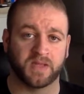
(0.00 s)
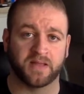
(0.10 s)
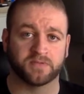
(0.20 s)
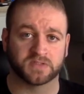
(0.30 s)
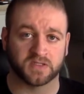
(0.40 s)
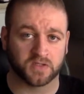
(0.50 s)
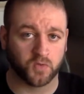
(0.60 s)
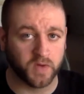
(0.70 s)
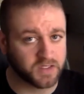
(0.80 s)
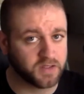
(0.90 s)
be able to
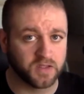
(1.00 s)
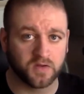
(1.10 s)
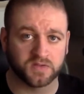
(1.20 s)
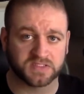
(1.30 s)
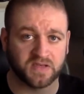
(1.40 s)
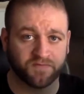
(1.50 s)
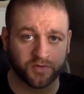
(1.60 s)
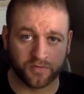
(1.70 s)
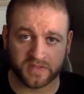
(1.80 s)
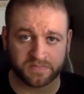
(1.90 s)
quickly sift
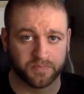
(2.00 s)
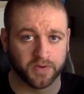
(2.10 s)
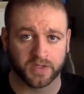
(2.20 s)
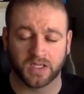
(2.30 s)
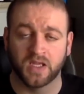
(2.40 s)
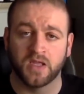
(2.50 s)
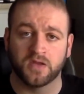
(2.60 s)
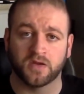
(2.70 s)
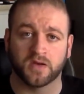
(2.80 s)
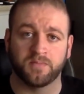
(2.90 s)
through this book.
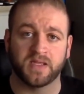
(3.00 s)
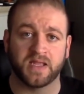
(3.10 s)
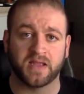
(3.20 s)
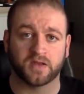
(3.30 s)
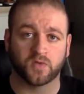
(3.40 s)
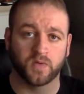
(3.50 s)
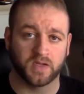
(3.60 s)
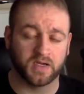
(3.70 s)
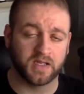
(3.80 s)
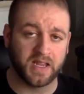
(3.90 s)
You're going to be
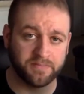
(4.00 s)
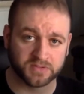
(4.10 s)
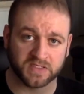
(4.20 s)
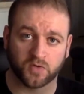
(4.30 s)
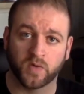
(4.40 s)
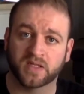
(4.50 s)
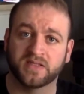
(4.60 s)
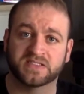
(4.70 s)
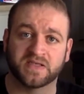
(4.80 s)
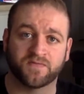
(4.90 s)
able to
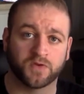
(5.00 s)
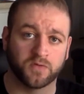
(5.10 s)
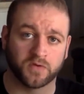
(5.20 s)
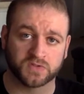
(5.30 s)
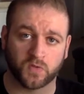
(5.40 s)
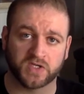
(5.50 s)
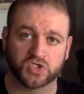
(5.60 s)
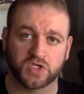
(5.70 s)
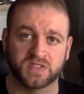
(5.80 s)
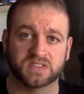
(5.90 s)
quickly sift through those
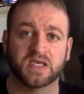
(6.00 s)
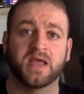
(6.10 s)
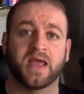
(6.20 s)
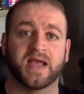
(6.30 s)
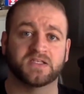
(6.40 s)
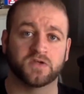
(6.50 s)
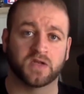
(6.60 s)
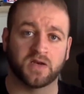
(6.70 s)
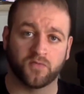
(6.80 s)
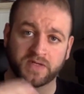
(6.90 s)
questions as you're
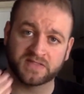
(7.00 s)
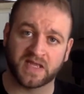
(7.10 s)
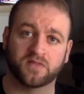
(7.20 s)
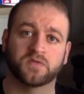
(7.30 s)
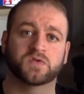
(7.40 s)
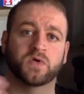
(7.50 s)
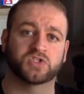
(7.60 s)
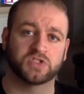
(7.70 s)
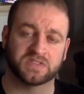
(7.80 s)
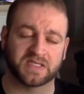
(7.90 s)
going to retake those
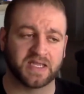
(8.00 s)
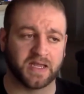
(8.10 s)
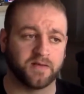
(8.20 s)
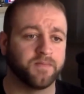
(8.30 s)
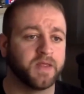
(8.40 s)
questions again.